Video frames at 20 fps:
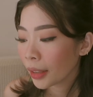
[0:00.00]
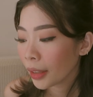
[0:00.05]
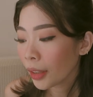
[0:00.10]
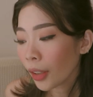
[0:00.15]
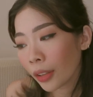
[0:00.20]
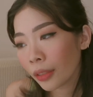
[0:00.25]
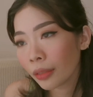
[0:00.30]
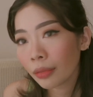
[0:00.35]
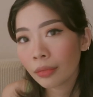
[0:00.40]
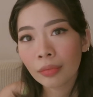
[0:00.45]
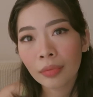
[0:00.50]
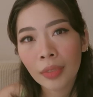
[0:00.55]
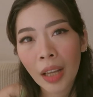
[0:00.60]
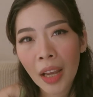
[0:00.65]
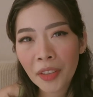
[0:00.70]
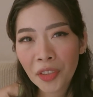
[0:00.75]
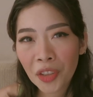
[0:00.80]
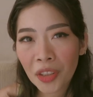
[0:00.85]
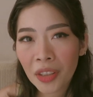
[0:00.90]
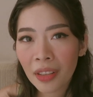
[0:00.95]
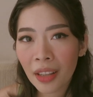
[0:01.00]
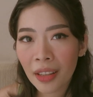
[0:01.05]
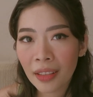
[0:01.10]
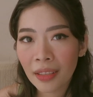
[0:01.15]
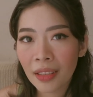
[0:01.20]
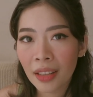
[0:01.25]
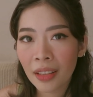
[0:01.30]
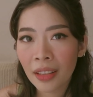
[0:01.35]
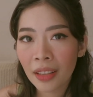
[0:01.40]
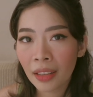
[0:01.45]
yun, I just
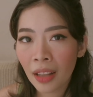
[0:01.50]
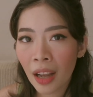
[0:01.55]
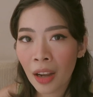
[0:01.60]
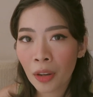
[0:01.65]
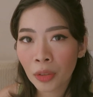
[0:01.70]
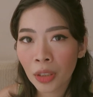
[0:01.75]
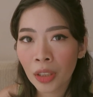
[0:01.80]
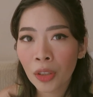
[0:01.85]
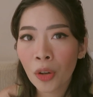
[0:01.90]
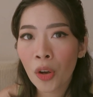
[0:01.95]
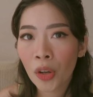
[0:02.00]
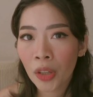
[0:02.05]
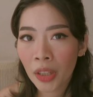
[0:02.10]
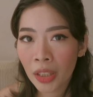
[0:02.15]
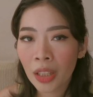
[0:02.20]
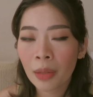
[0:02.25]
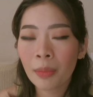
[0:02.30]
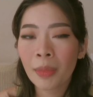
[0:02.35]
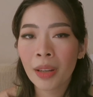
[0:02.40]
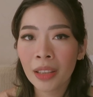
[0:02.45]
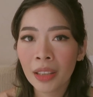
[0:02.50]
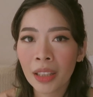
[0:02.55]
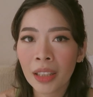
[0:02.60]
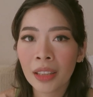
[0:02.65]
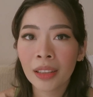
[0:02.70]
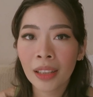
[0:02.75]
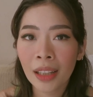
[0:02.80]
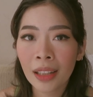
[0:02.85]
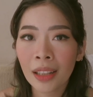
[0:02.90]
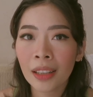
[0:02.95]
tested it out and okay naman
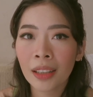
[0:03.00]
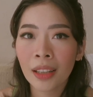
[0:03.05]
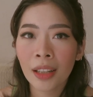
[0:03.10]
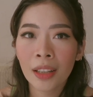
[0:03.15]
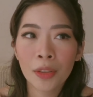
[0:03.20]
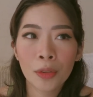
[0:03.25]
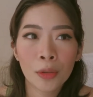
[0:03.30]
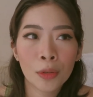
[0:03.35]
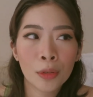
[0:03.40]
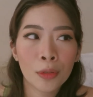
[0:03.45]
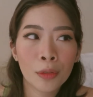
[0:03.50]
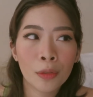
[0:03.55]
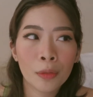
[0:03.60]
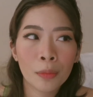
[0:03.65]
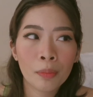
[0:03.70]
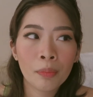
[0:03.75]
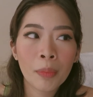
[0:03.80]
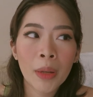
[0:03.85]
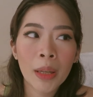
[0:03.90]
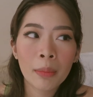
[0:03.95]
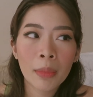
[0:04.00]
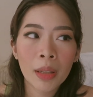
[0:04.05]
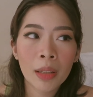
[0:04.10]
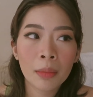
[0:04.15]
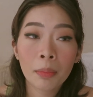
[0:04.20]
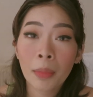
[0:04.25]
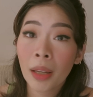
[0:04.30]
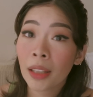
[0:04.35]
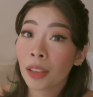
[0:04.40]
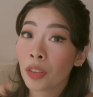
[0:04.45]
din talaga yung
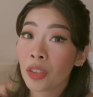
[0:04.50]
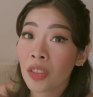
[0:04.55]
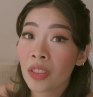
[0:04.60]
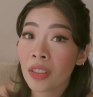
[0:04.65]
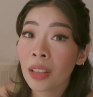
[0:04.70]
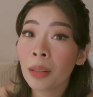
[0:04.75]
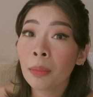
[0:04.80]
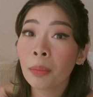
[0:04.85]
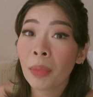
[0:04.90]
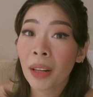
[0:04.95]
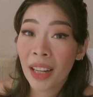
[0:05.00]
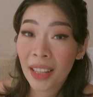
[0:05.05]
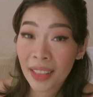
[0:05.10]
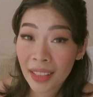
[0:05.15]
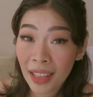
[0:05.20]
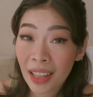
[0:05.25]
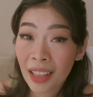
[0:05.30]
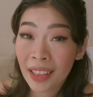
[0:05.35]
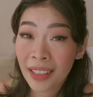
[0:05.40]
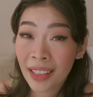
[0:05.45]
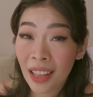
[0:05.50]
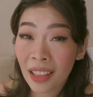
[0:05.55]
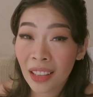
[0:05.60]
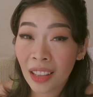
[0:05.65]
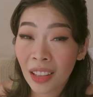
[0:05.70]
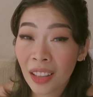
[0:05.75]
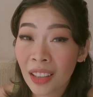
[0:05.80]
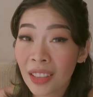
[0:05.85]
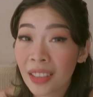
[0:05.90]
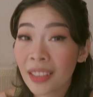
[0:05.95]
payment methods din pala sa
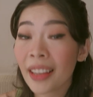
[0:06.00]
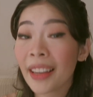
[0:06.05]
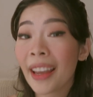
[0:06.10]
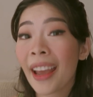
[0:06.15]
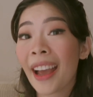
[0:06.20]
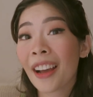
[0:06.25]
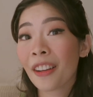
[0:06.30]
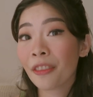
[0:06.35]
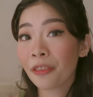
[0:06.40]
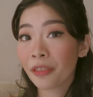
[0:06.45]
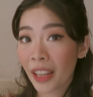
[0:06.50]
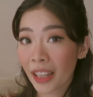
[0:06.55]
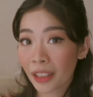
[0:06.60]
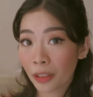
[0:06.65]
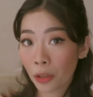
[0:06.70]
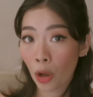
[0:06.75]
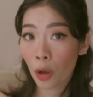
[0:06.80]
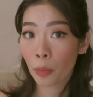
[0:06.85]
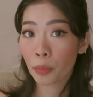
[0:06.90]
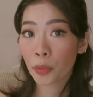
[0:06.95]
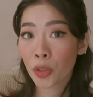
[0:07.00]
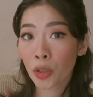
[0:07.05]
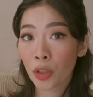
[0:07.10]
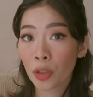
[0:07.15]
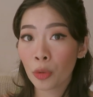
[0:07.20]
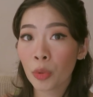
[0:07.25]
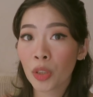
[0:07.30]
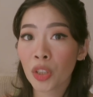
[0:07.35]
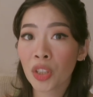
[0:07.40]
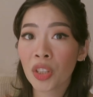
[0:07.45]
Lazada because they have that
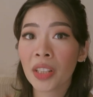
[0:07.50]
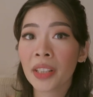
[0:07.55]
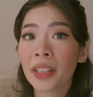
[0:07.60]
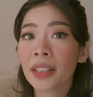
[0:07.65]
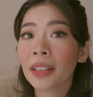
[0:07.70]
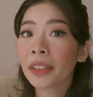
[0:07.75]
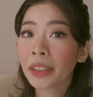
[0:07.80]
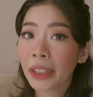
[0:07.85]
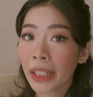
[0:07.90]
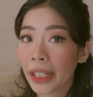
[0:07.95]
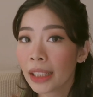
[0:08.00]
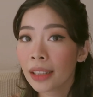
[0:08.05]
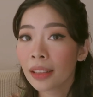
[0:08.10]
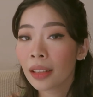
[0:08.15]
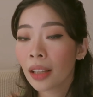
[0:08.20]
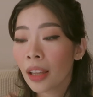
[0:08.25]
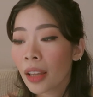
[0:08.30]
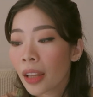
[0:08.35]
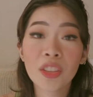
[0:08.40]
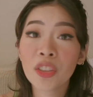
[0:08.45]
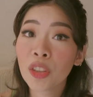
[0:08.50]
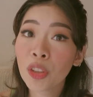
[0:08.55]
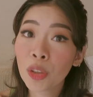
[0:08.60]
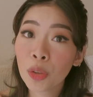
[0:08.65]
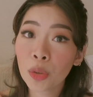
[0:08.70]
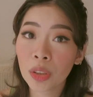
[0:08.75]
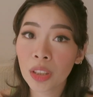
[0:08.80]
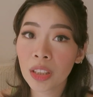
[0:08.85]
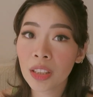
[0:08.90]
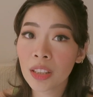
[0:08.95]
option, which is great. It's
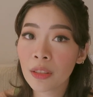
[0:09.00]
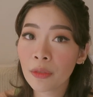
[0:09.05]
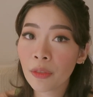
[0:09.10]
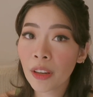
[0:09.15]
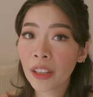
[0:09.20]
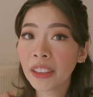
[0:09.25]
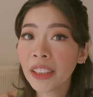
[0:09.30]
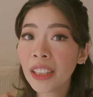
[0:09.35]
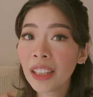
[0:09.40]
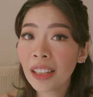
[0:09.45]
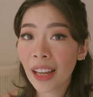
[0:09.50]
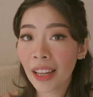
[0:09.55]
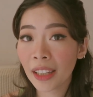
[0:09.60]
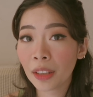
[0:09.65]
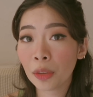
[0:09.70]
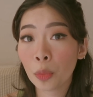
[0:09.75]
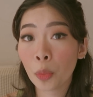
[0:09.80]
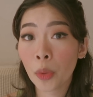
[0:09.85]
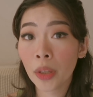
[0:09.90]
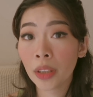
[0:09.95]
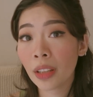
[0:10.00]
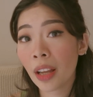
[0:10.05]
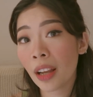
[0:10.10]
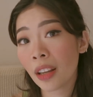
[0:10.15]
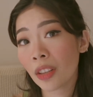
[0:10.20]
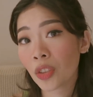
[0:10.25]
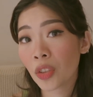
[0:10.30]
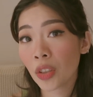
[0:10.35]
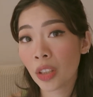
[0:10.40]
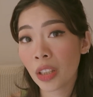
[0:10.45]
cute. It's very lightweight
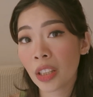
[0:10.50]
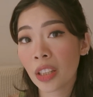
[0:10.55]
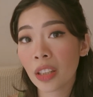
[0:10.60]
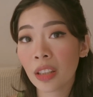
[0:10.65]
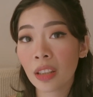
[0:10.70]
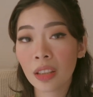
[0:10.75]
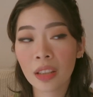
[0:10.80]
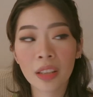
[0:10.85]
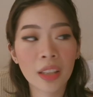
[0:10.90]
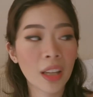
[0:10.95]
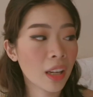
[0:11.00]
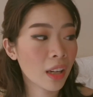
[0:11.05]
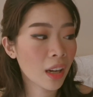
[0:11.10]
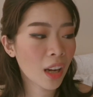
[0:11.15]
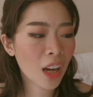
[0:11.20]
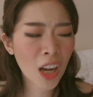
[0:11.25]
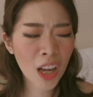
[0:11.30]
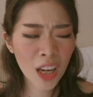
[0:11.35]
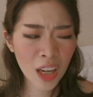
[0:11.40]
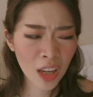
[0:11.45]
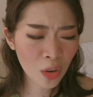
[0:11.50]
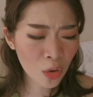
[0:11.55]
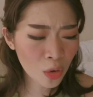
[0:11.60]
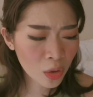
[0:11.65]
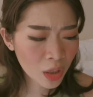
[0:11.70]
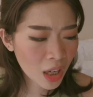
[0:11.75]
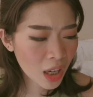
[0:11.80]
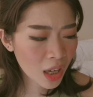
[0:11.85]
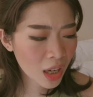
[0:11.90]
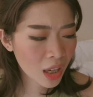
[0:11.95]
actually. Yan. Akala
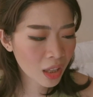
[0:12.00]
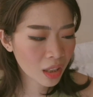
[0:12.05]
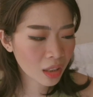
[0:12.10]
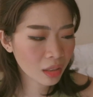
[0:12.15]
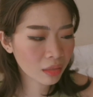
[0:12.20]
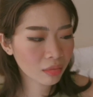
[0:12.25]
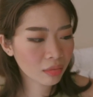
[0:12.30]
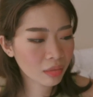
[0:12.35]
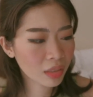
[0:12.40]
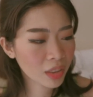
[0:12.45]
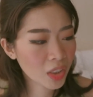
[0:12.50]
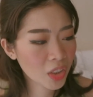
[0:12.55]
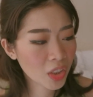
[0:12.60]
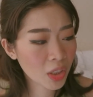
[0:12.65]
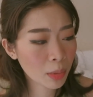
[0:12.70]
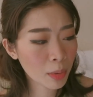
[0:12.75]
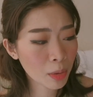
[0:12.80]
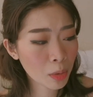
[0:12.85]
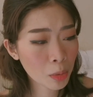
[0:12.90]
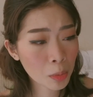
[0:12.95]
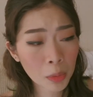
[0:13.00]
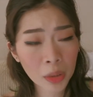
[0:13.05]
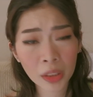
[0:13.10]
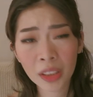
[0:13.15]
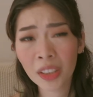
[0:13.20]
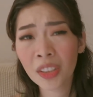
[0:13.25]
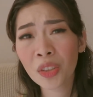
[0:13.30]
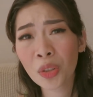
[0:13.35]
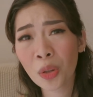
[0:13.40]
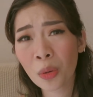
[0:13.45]
ko nga hindi siya
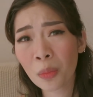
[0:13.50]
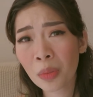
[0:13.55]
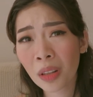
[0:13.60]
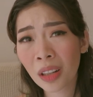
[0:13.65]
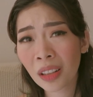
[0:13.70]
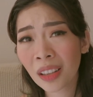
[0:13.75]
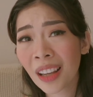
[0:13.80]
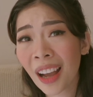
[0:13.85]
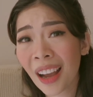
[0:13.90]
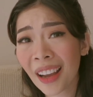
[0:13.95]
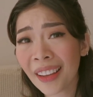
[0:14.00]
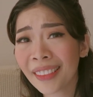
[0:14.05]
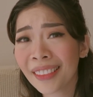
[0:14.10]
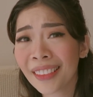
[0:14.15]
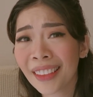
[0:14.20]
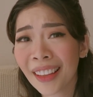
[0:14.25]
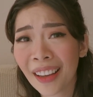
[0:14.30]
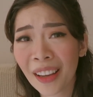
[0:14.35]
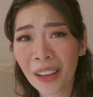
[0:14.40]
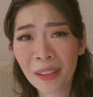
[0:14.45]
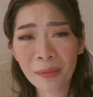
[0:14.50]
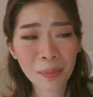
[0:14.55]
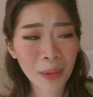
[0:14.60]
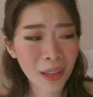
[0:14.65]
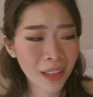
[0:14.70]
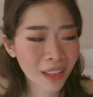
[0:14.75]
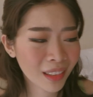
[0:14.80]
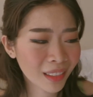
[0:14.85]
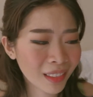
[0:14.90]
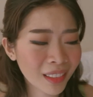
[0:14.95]
mag-work kasi sobrang gaan niya.
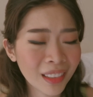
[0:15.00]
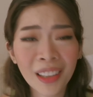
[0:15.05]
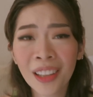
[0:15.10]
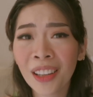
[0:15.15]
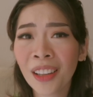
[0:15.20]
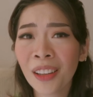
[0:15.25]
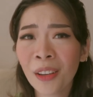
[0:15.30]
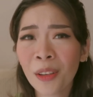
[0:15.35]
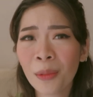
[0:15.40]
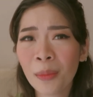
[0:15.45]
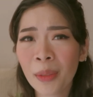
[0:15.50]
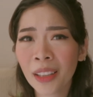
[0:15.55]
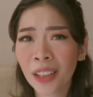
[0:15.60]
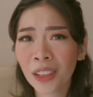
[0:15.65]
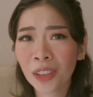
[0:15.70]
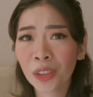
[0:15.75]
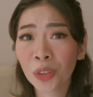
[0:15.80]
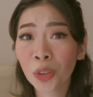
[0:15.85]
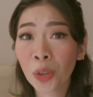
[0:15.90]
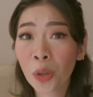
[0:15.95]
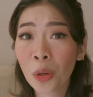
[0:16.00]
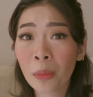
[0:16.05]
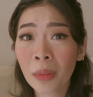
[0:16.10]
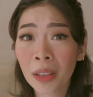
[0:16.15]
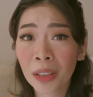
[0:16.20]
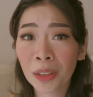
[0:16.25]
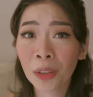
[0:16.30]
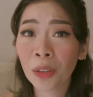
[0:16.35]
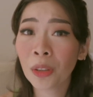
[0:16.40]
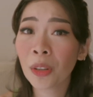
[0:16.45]
Parang, oh my god, totoo
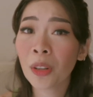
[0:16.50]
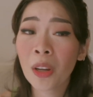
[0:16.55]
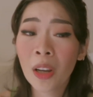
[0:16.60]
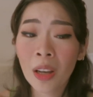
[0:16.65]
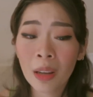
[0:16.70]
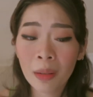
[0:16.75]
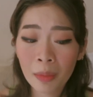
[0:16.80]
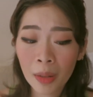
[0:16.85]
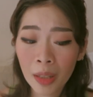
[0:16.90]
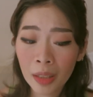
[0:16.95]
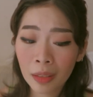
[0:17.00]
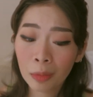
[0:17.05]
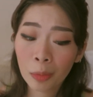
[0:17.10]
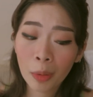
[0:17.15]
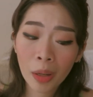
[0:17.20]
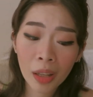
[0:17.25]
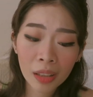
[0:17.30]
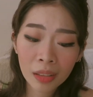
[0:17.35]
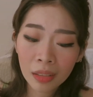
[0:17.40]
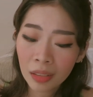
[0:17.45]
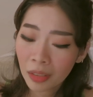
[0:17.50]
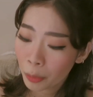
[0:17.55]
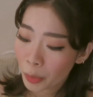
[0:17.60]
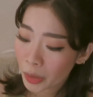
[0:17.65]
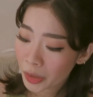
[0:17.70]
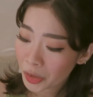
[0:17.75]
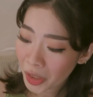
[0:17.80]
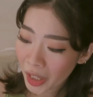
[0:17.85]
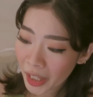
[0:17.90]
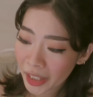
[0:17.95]
ba to? But well,
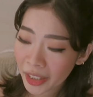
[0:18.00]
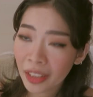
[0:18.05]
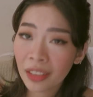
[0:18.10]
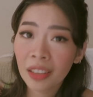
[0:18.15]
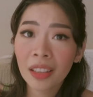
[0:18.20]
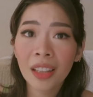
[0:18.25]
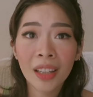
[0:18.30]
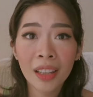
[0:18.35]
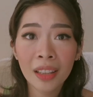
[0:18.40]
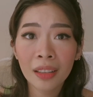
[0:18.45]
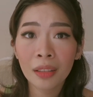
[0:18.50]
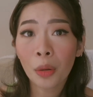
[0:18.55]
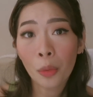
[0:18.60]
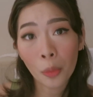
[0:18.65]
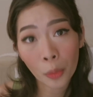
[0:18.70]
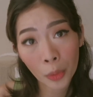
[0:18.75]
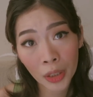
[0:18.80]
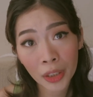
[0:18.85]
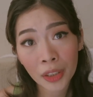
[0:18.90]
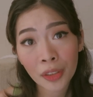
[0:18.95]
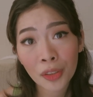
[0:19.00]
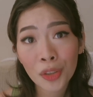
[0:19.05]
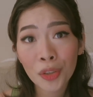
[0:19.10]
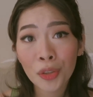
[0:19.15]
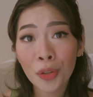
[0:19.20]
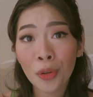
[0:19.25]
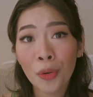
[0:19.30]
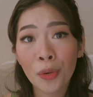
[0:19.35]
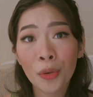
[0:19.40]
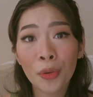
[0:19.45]
we tried it. It
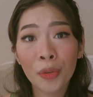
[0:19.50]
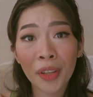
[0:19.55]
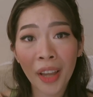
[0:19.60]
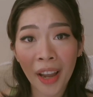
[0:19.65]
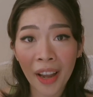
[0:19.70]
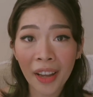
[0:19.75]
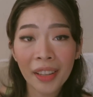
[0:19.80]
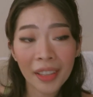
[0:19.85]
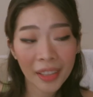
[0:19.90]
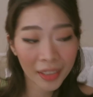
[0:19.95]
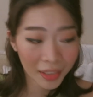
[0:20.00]
works. So yeah,